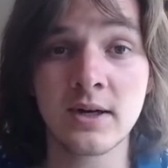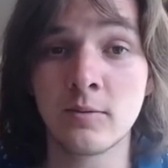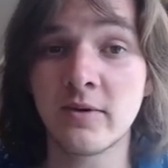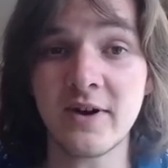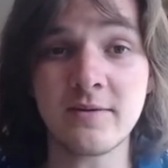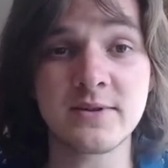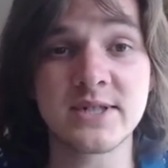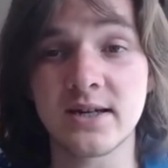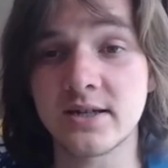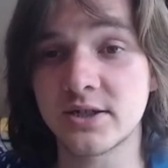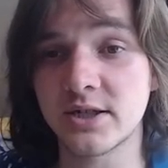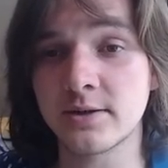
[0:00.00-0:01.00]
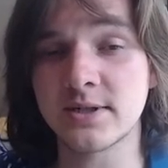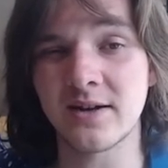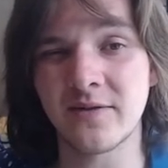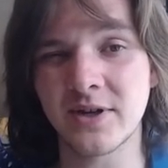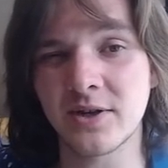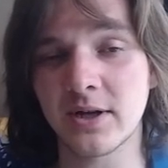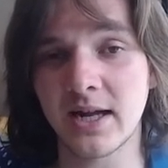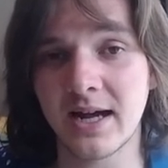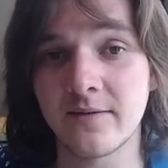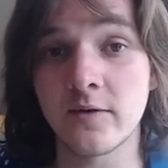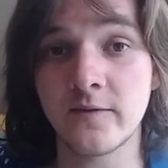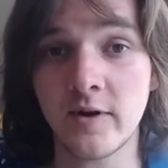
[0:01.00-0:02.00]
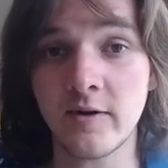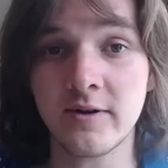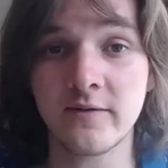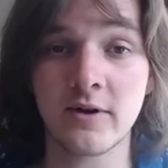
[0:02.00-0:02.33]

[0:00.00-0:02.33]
without the Sudden Chills, I think you're going to have a very,